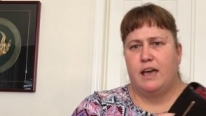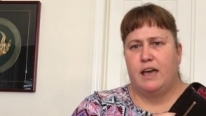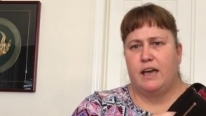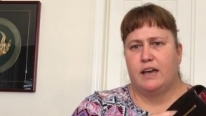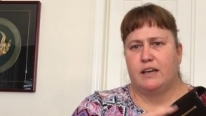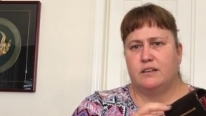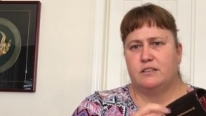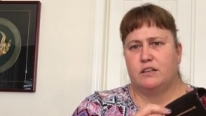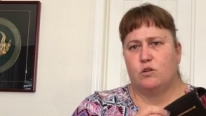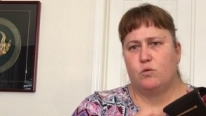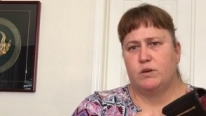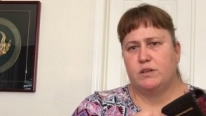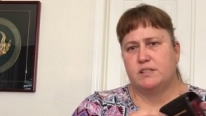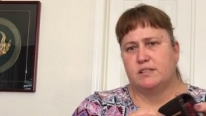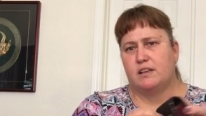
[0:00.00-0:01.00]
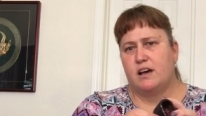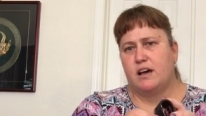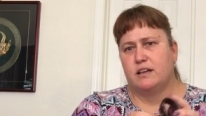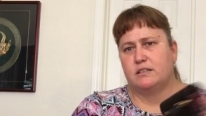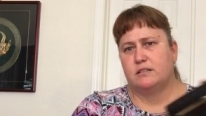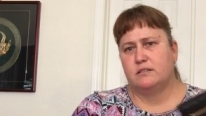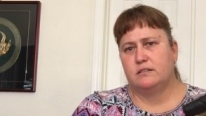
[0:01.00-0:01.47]
and a coin
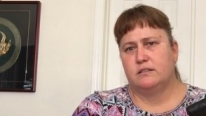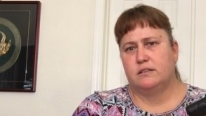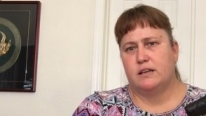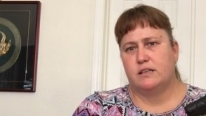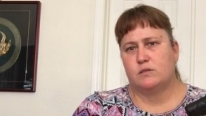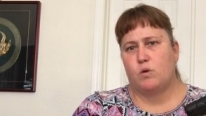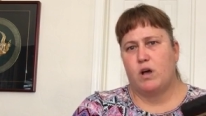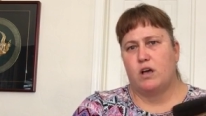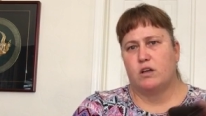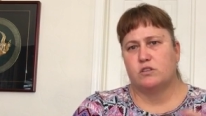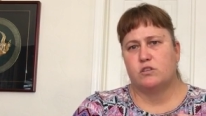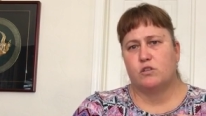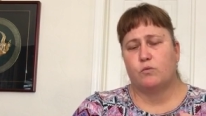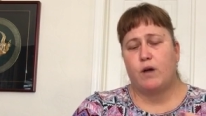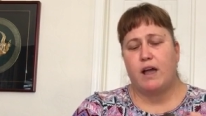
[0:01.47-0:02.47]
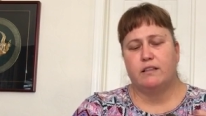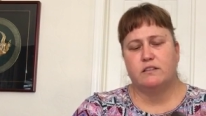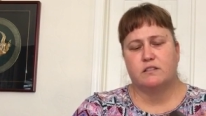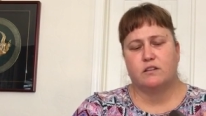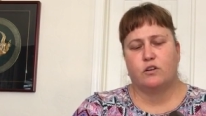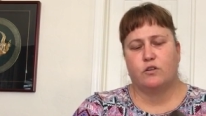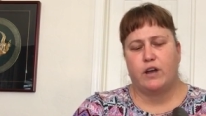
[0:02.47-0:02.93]
slot as well. So the Riley
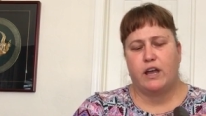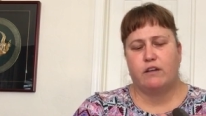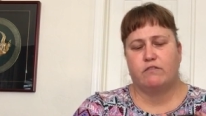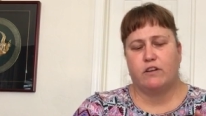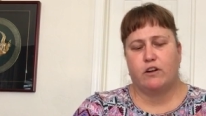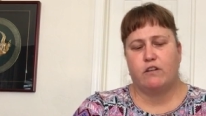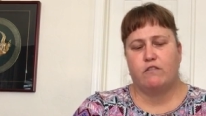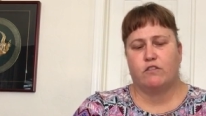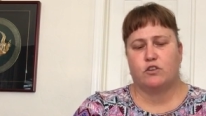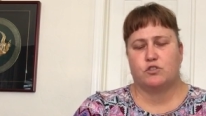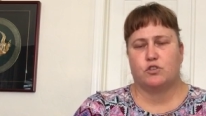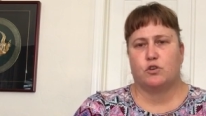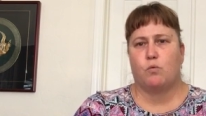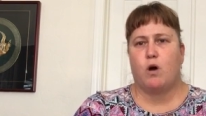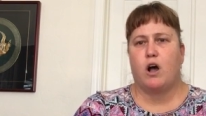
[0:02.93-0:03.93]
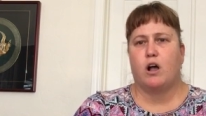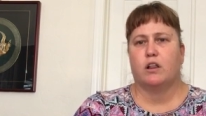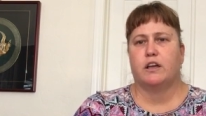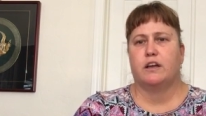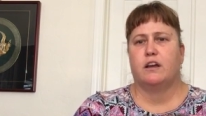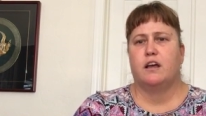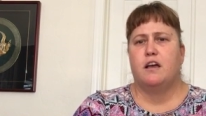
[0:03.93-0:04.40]
is a great, very versatile
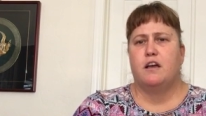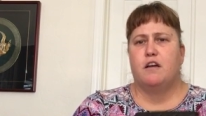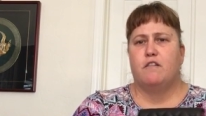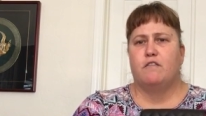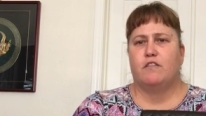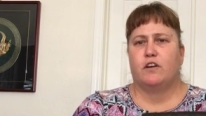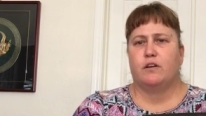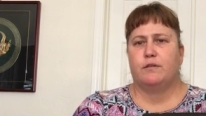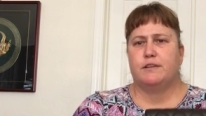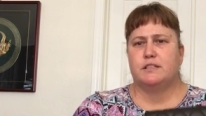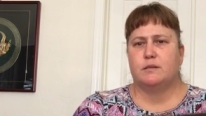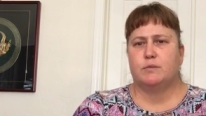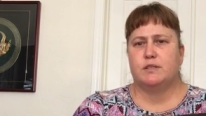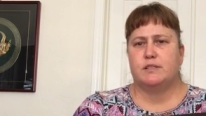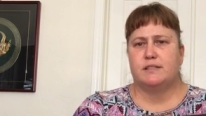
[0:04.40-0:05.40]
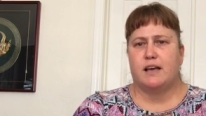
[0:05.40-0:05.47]
wallet, very reasonably